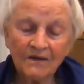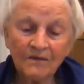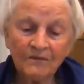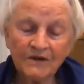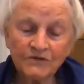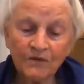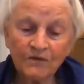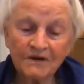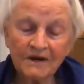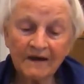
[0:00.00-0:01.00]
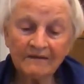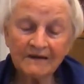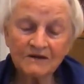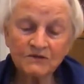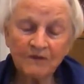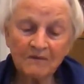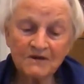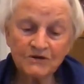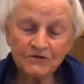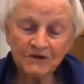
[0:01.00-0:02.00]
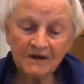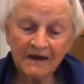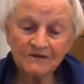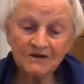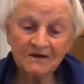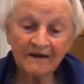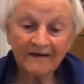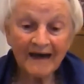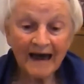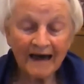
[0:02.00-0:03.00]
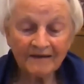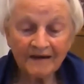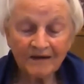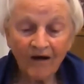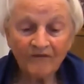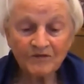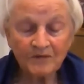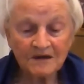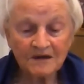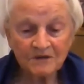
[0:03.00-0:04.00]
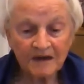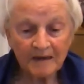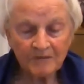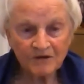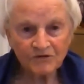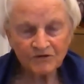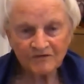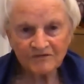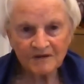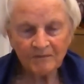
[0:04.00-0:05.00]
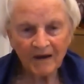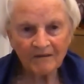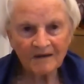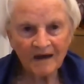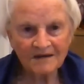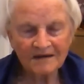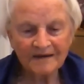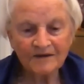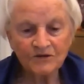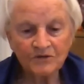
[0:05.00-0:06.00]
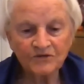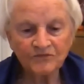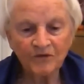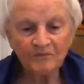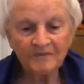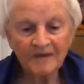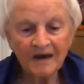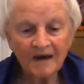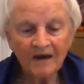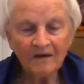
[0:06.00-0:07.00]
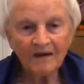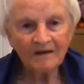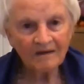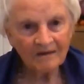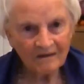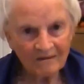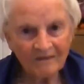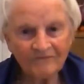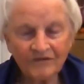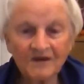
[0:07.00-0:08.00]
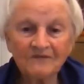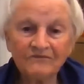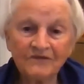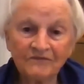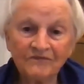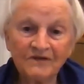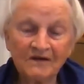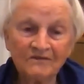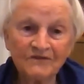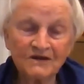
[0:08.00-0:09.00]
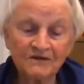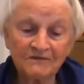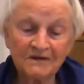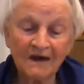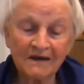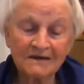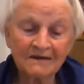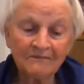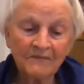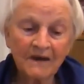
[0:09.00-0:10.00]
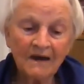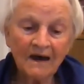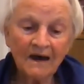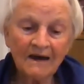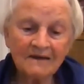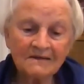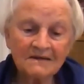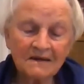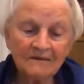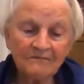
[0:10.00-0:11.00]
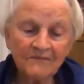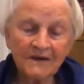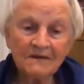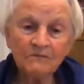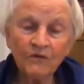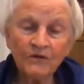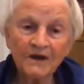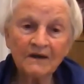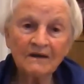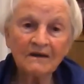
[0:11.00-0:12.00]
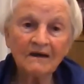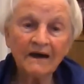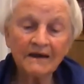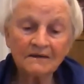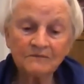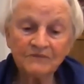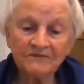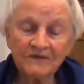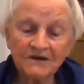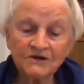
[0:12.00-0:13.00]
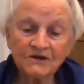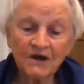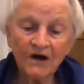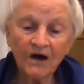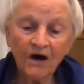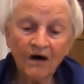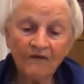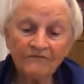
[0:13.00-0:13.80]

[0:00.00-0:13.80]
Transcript: we taught there, and Swamiji used to lecture there, and then afterwards he was able to sort of slip out nicely into his room for that rest of the night. And in the morning, I had the privilege of